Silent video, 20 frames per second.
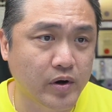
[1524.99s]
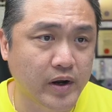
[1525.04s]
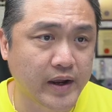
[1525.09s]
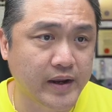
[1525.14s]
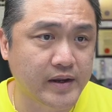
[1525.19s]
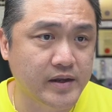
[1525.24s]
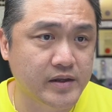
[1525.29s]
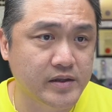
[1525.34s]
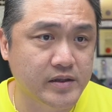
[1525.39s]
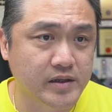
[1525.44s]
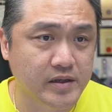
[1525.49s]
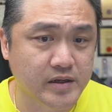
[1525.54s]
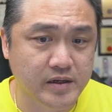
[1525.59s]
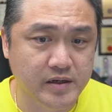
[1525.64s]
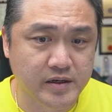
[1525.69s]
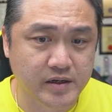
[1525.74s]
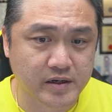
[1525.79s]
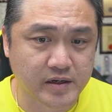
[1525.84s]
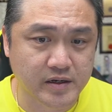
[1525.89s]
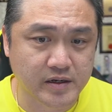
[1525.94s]
right?
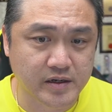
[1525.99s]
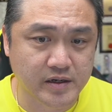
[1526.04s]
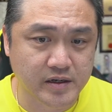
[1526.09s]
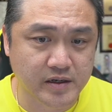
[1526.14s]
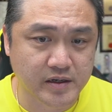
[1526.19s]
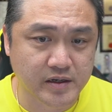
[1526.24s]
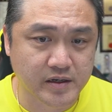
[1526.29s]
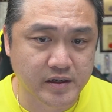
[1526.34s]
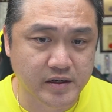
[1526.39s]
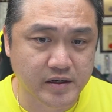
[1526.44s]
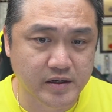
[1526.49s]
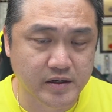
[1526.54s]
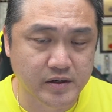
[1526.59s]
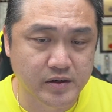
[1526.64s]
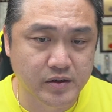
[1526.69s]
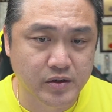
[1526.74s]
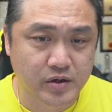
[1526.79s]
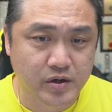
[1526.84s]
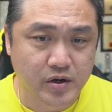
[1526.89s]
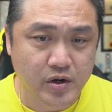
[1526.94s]
Dun, dun, dun,
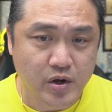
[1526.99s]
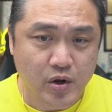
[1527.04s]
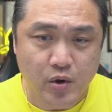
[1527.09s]
dun.